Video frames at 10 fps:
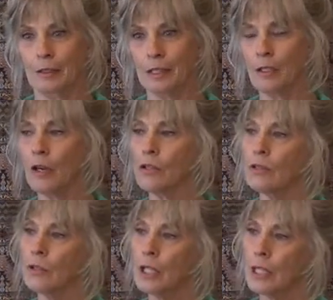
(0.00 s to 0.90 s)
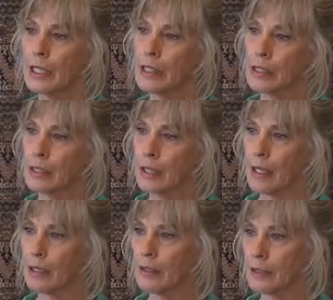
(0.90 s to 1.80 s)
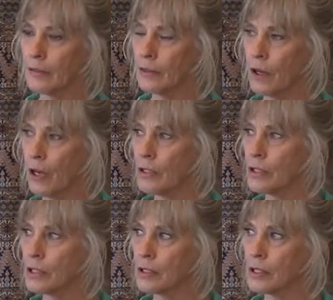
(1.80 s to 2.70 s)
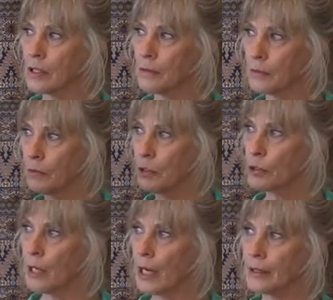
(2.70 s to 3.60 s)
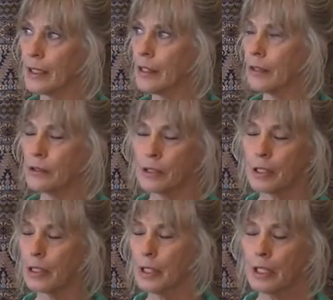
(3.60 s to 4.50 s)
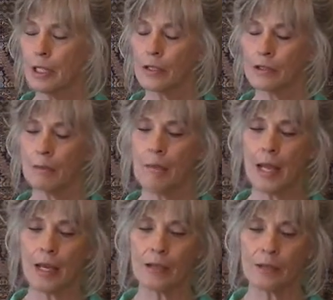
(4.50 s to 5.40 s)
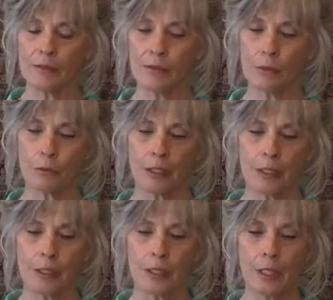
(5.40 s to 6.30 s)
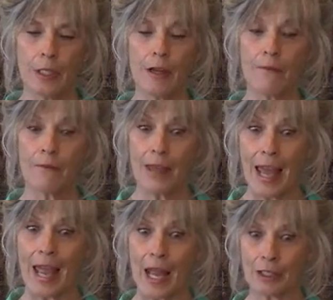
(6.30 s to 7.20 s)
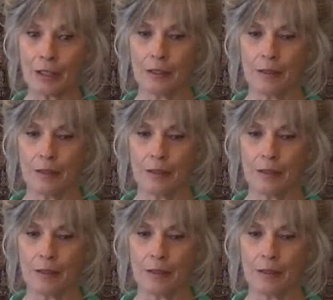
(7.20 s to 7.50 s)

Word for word: It also hits into that collective consciousness, like when we track that energy, there's a massive grid of that